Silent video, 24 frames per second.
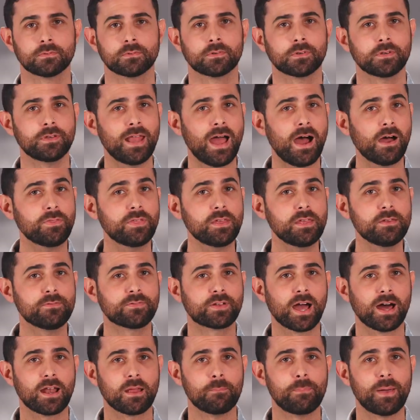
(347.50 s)
Now that you've
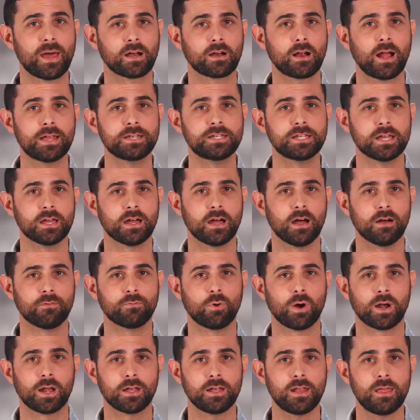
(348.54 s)
got a better idea of
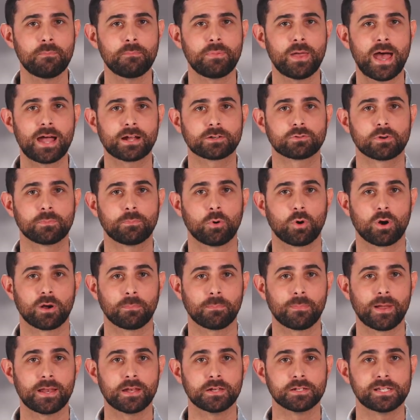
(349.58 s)
what an impact report
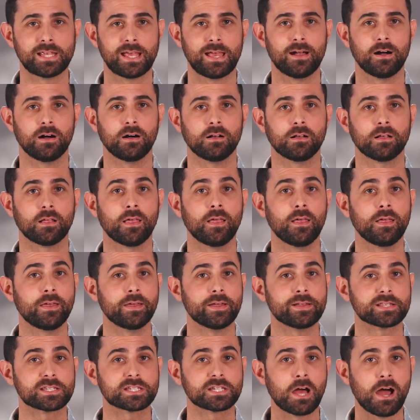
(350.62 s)
might entail,
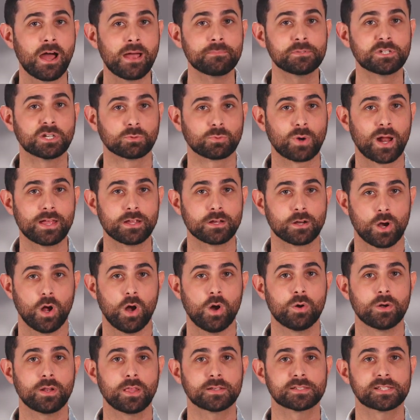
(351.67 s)
it's time to write your
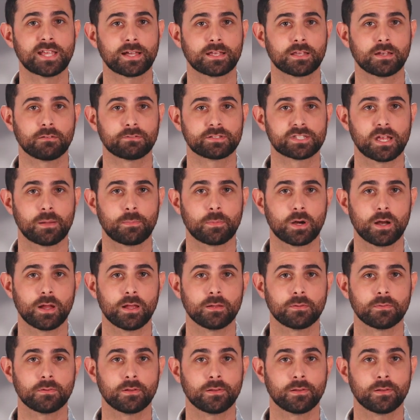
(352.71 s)
own executive summary.